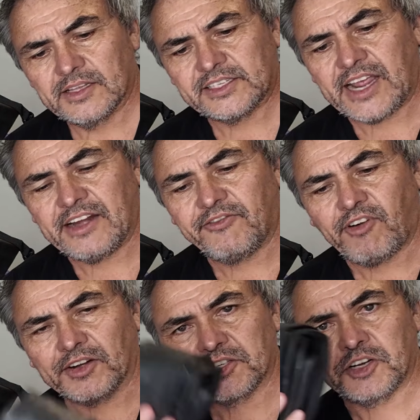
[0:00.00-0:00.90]
standard
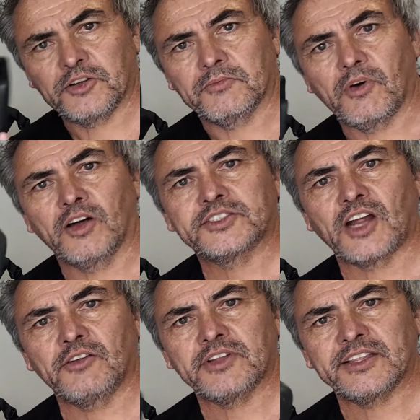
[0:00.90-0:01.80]
front tube. I
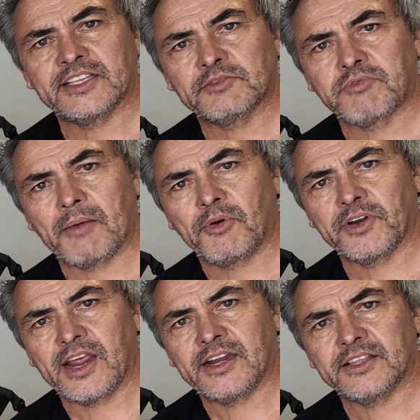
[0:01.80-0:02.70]
don't let this rub
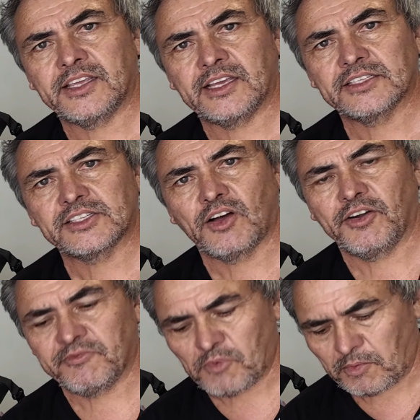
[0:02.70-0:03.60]
on anything
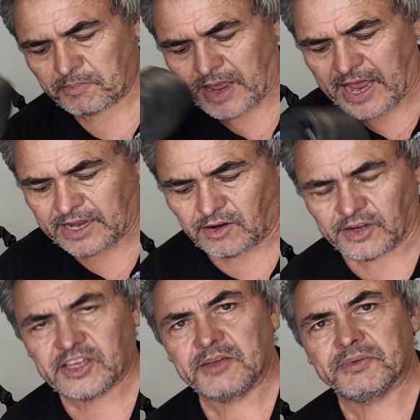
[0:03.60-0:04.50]
inside of my bag. I
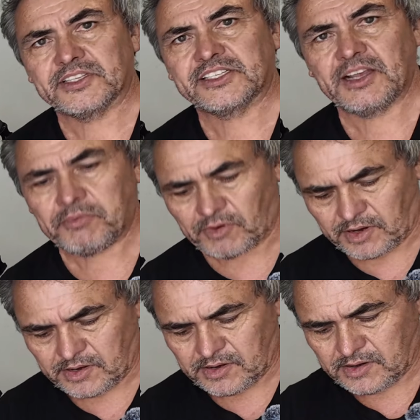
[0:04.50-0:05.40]
keep it separate.
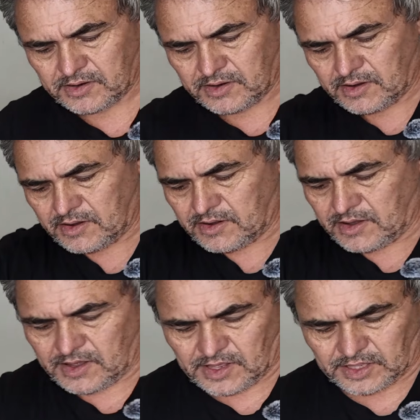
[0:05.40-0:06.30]

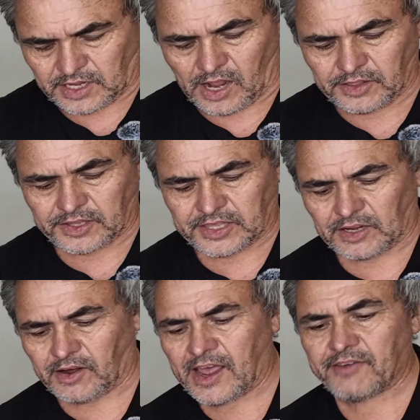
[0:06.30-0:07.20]
The only
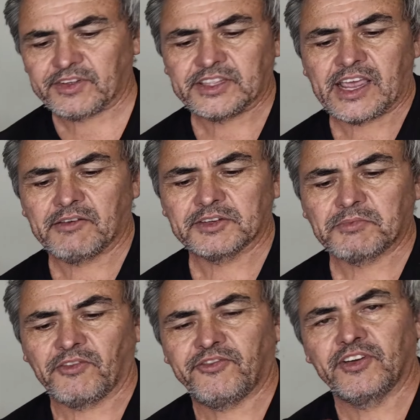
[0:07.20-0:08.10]
thing I have in there is
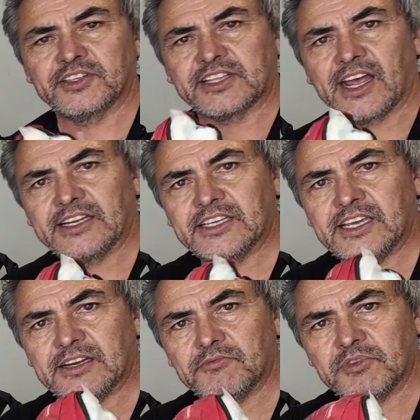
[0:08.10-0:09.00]
my first aid
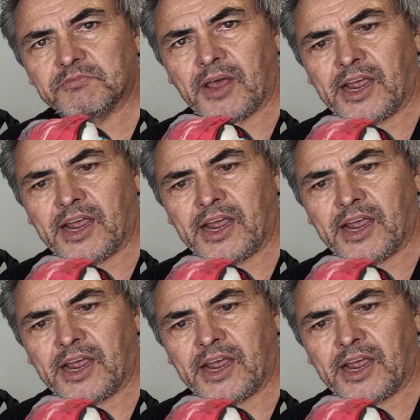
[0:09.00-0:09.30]
kit with